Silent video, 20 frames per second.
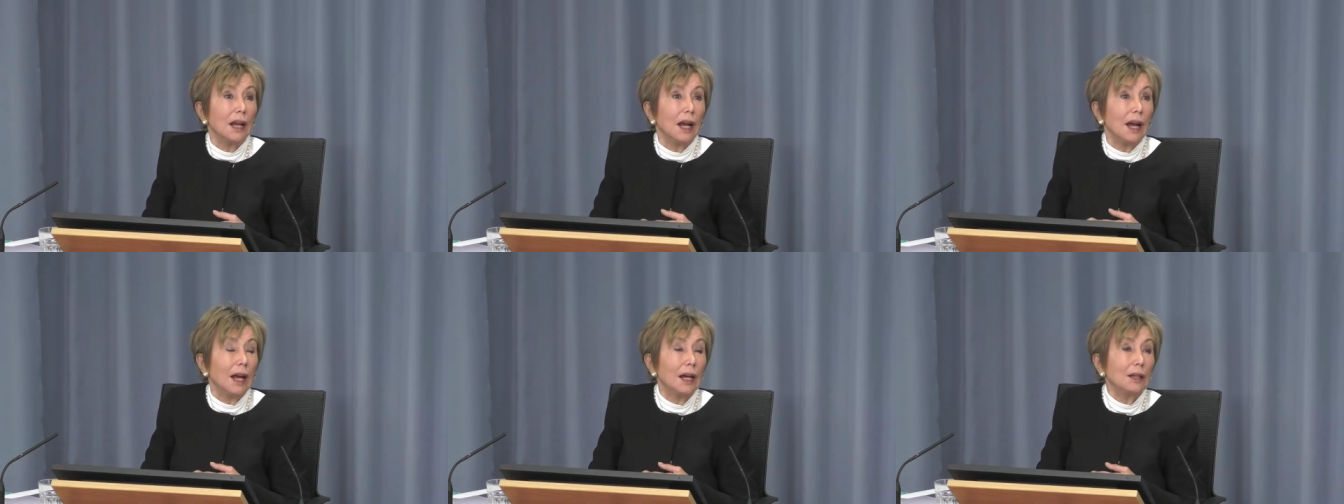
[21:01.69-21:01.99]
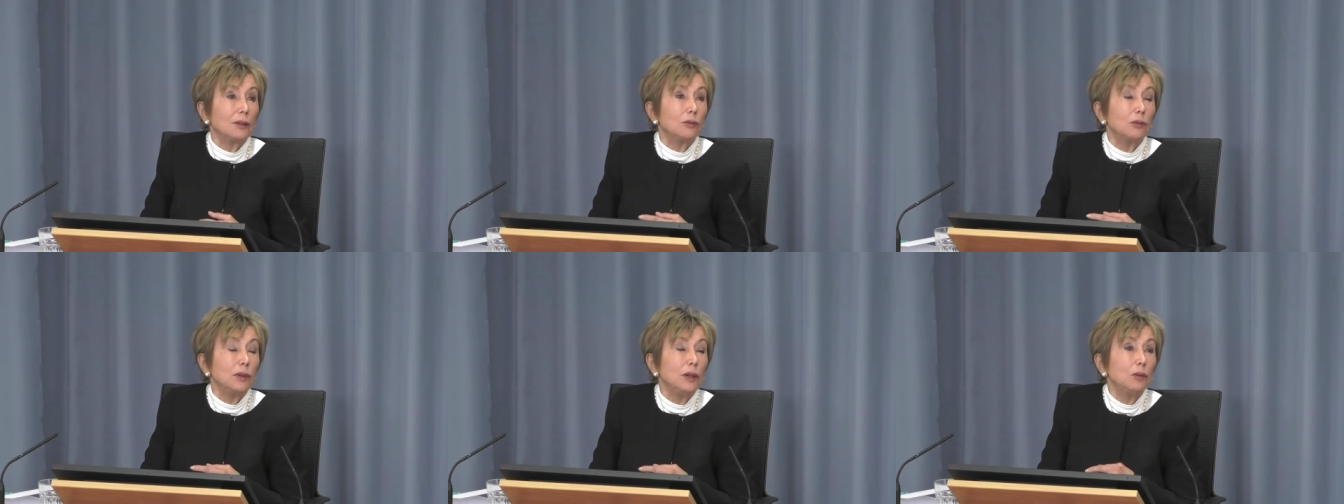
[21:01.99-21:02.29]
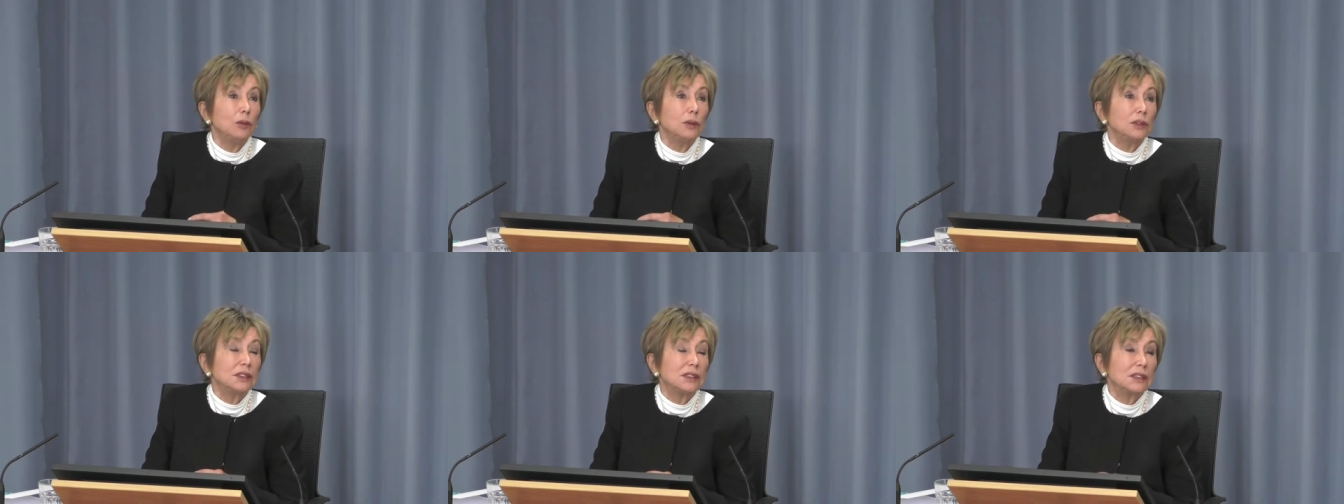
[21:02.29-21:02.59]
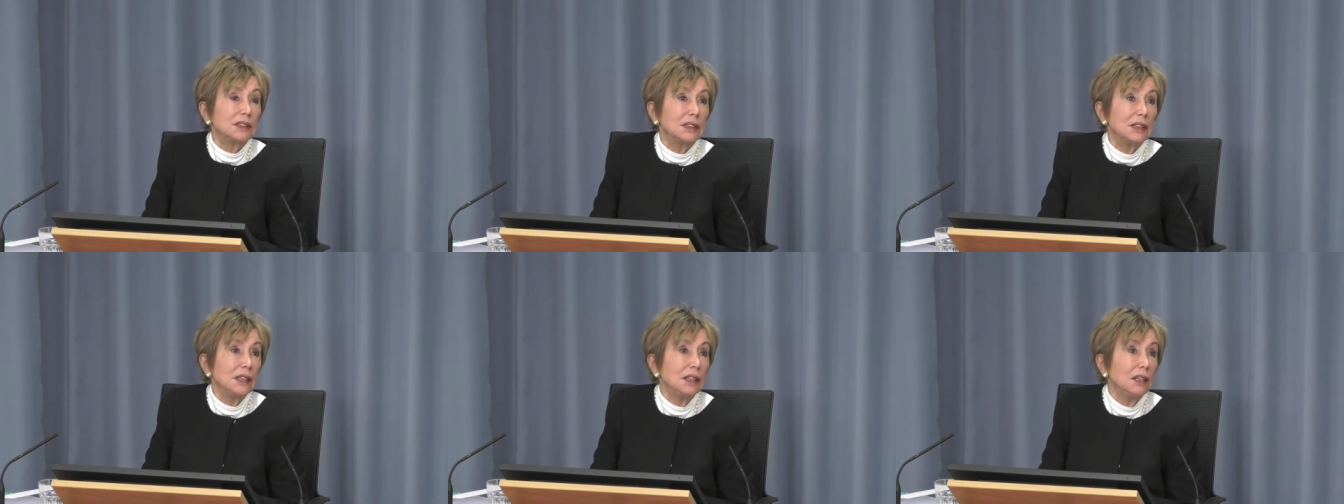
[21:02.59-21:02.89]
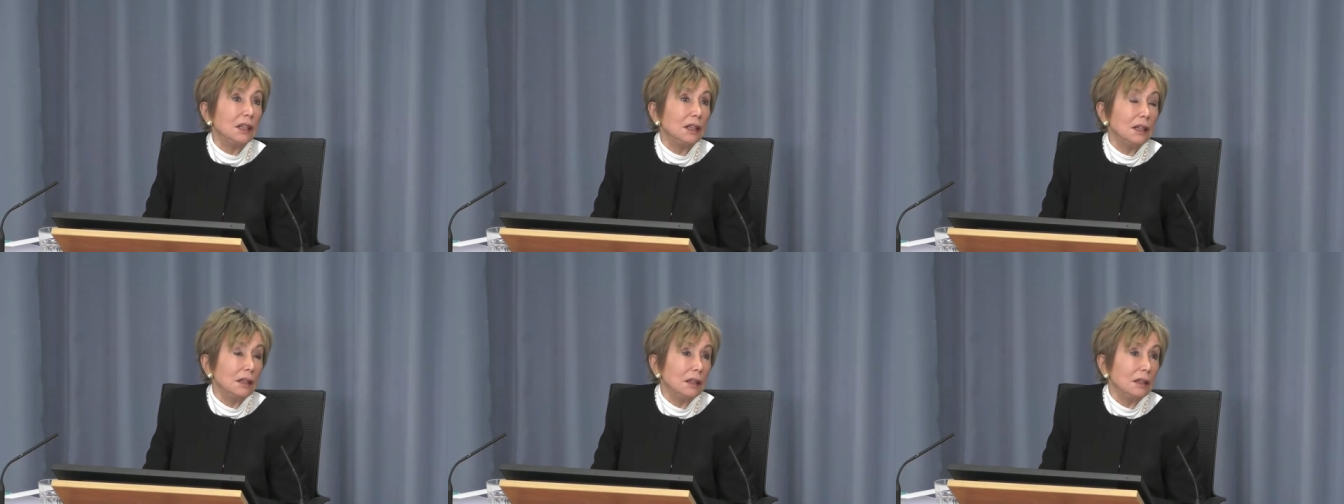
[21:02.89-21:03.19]
and we would
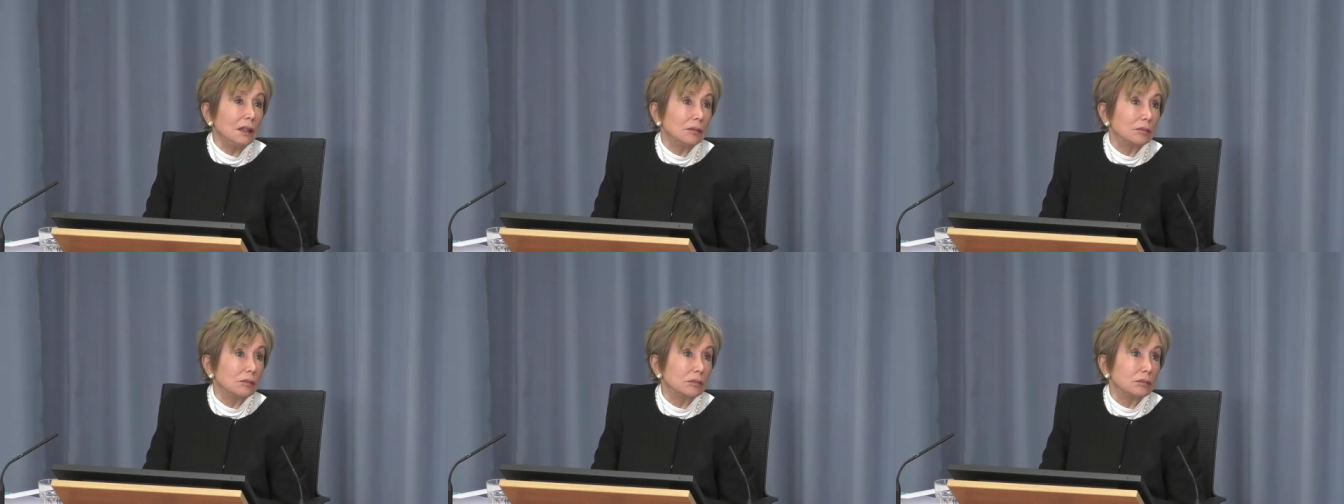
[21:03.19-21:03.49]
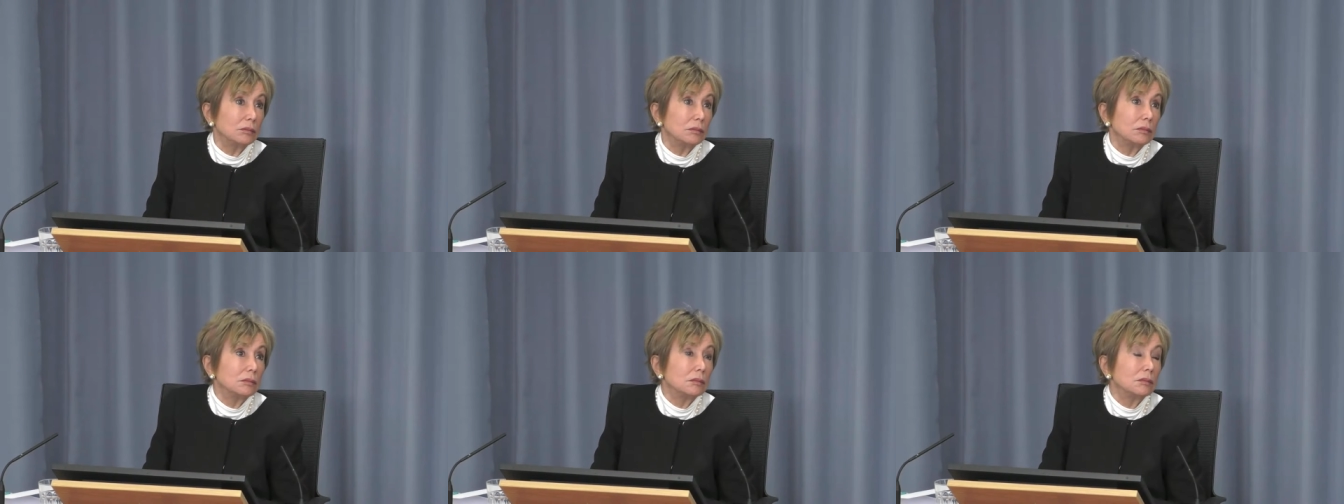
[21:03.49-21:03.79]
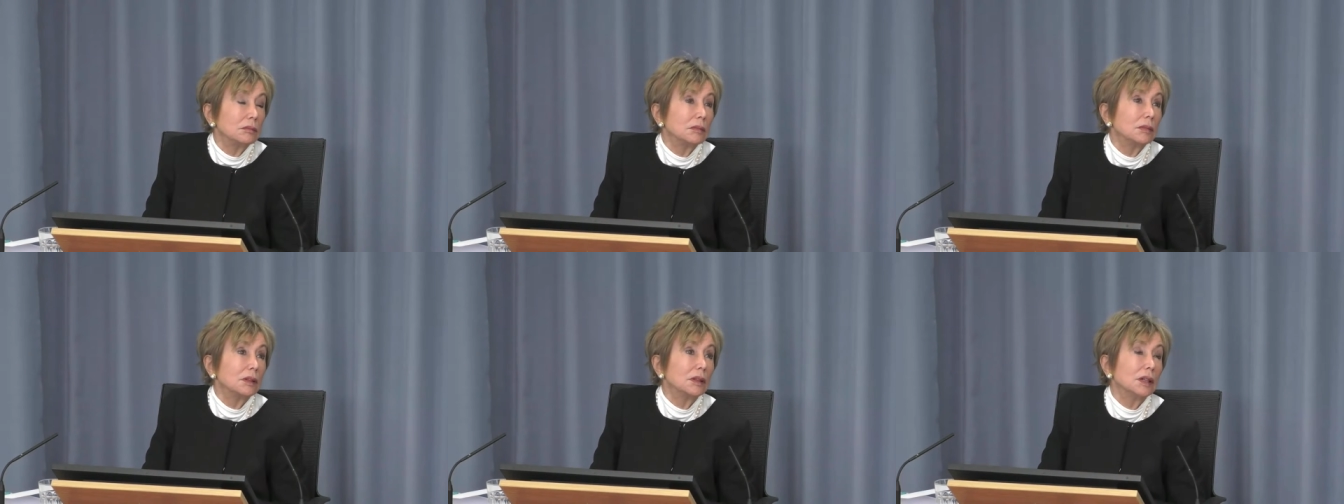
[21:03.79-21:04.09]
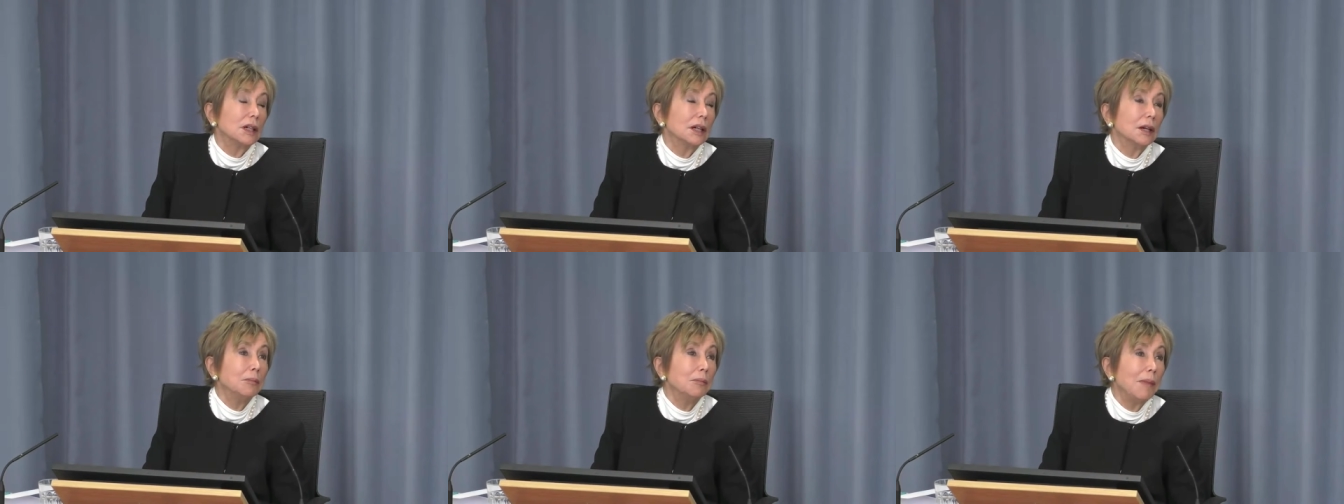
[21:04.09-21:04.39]
see a